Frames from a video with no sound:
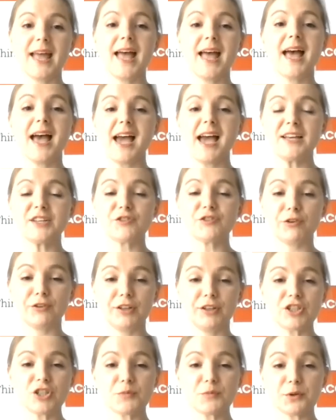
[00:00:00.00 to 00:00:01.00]
And
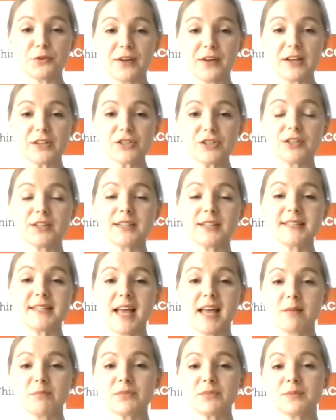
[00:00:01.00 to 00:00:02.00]
strategic professional
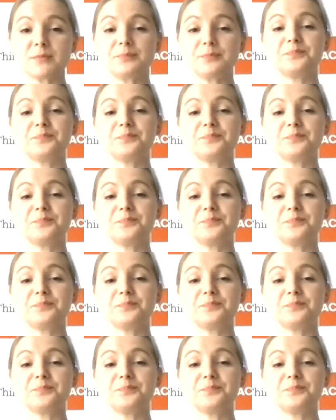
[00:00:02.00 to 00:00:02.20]
exams